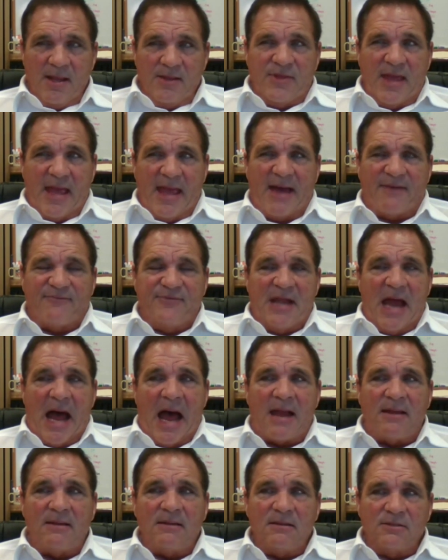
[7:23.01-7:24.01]
They have
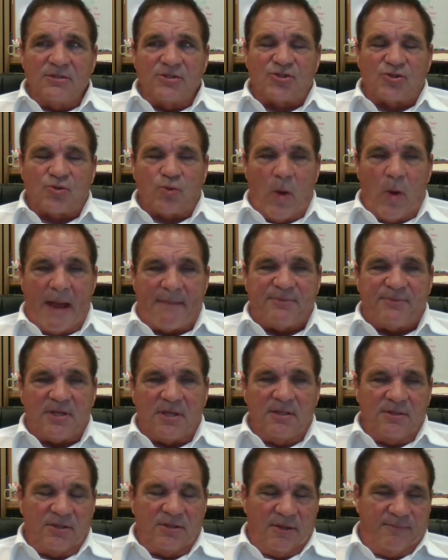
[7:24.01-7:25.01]
not swept
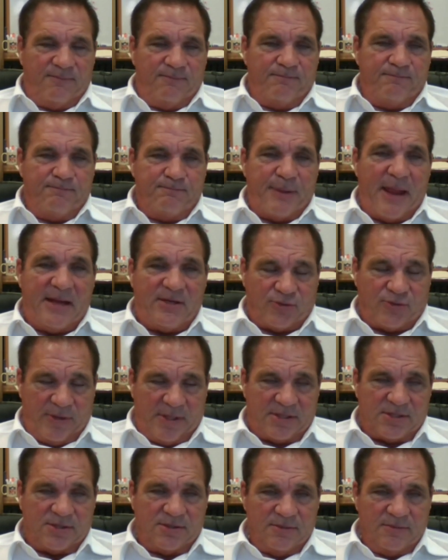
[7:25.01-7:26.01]
the
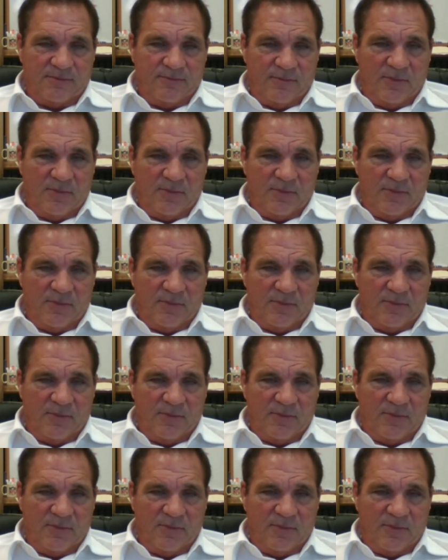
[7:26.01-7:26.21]
Patriots